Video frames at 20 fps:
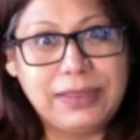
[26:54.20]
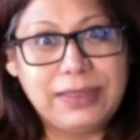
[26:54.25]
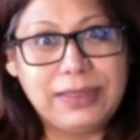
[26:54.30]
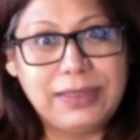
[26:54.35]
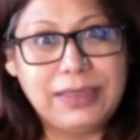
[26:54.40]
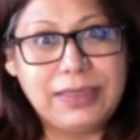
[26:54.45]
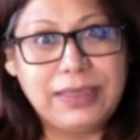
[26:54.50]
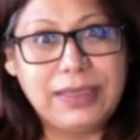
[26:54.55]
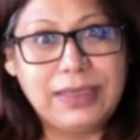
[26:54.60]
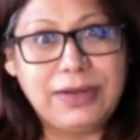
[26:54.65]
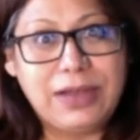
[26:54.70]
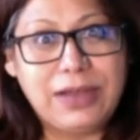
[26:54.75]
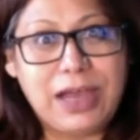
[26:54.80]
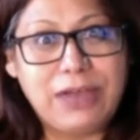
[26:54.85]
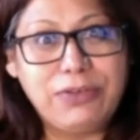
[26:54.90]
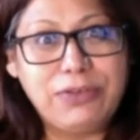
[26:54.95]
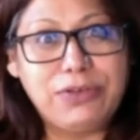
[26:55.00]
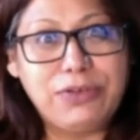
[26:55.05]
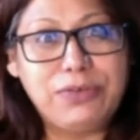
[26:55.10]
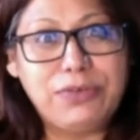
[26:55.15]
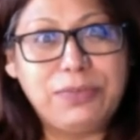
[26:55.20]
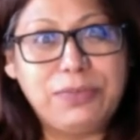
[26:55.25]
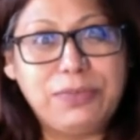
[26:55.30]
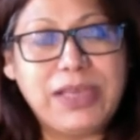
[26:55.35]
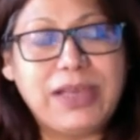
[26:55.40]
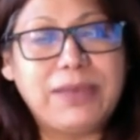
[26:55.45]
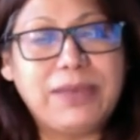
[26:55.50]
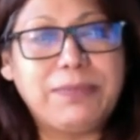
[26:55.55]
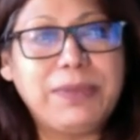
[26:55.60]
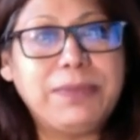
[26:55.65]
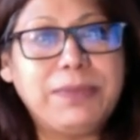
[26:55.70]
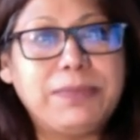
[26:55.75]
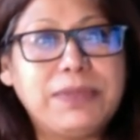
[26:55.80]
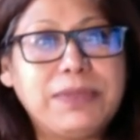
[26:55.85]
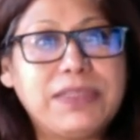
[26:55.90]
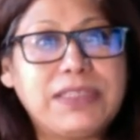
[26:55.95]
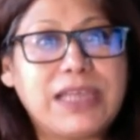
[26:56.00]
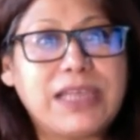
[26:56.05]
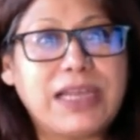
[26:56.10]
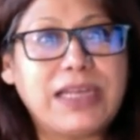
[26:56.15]
You know, how are you going to make people
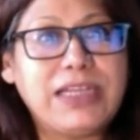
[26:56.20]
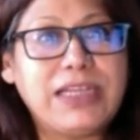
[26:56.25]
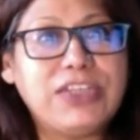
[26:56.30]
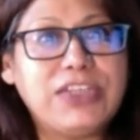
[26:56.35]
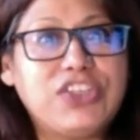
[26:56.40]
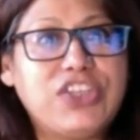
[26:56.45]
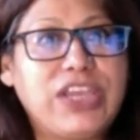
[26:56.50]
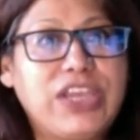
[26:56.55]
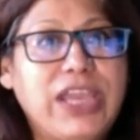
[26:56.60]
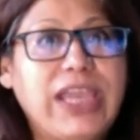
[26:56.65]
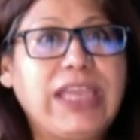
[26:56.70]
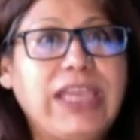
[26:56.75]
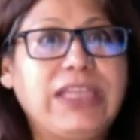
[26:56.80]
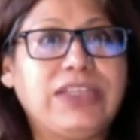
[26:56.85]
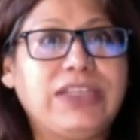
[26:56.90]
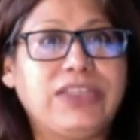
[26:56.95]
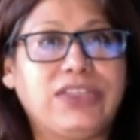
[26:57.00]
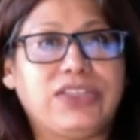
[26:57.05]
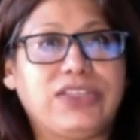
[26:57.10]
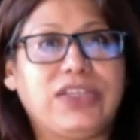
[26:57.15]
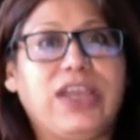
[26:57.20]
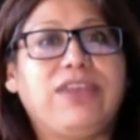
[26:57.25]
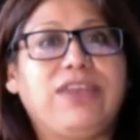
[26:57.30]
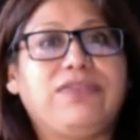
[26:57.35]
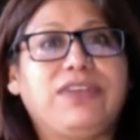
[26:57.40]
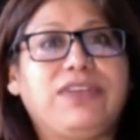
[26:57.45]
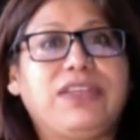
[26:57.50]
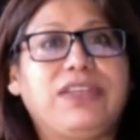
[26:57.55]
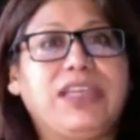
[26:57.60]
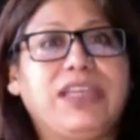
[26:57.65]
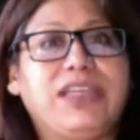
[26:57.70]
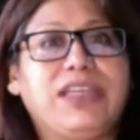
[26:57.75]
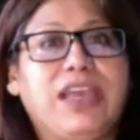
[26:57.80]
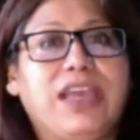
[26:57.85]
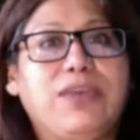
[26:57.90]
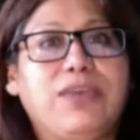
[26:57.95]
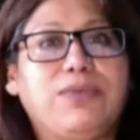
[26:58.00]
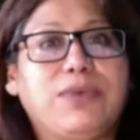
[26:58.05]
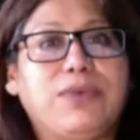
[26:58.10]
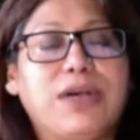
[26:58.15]
suddenly change everything
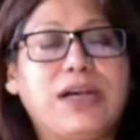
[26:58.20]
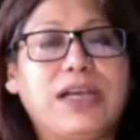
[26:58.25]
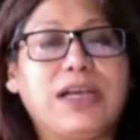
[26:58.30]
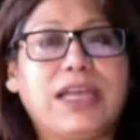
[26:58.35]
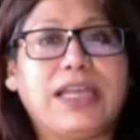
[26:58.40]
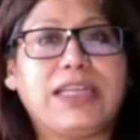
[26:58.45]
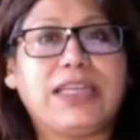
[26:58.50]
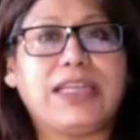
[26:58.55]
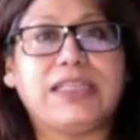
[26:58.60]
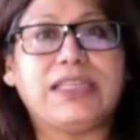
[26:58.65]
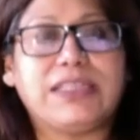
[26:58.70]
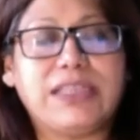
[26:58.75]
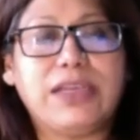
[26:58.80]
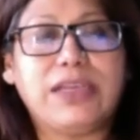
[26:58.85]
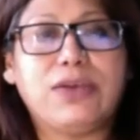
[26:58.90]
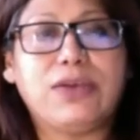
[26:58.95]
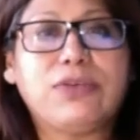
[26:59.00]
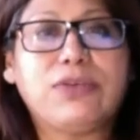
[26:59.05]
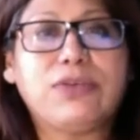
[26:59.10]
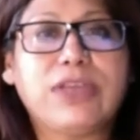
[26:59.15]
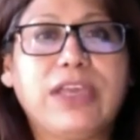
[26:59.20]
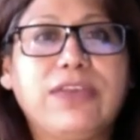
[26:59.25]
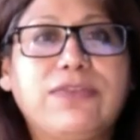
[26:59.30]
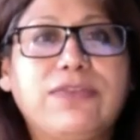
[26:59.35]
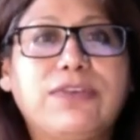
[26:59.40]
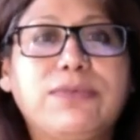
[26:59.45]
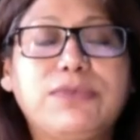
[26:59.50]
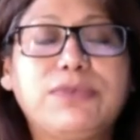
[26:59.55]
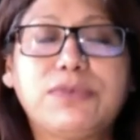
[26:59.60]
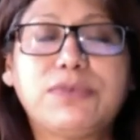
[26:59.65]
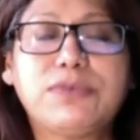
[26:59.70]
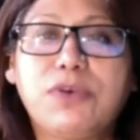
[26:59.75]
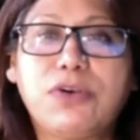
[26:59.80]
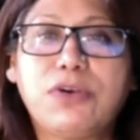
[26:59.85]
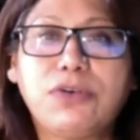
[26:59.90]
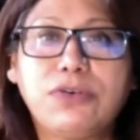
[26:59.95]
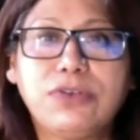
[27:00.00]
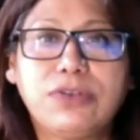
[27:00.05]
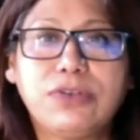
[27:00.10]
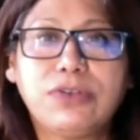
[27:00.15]
they work, and they say, okay, from
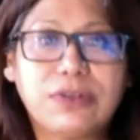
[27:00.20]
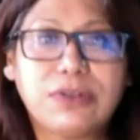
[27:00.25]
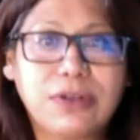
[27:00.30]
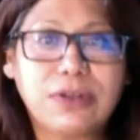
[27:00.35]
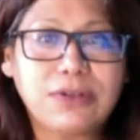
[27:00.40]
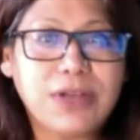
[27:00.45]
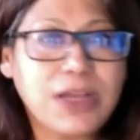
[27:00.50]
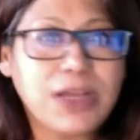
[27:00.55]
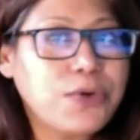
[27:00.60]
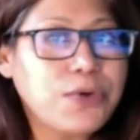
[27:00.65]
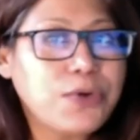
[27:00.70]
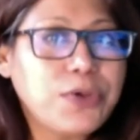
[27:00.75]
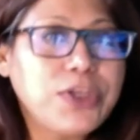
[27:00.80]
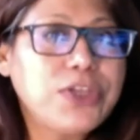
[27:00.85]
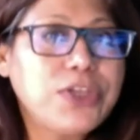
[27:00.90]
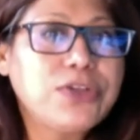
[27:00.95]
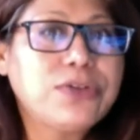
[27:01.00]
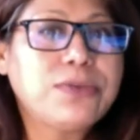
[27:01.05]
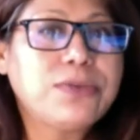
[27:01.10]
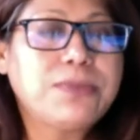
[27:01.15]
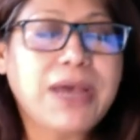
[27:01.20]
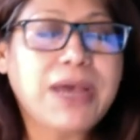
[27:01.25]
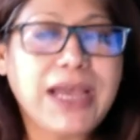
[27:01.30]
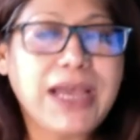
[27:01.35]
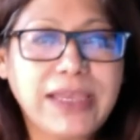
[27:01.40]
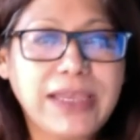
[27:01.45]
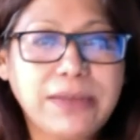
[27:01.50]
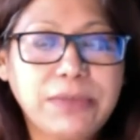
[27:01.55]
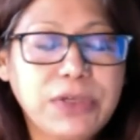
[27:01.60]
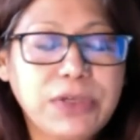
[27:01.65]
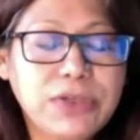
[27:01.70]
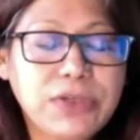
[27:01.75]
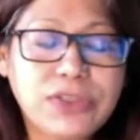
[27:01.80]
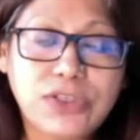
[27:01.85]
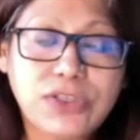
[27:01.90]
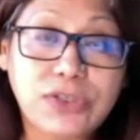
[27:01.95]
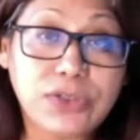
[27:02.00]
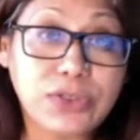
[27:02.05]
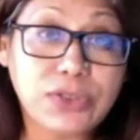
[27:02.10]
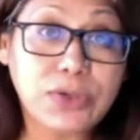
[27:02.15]
tomorrow, you're no longer going into the mine because
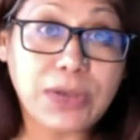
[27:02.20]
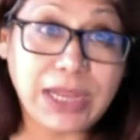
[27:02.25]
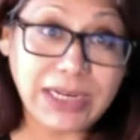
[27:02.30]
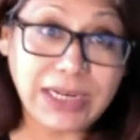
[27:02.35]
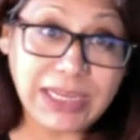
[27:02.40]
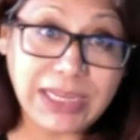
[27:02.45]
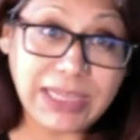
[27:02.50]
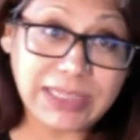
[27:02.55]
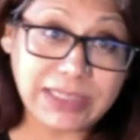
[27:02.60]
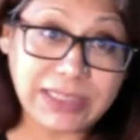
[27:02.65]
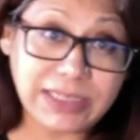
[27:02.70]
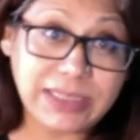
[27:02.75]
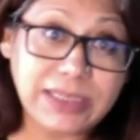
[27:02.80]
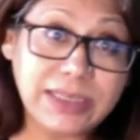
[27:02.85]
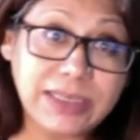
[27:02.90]
you're so unhealthy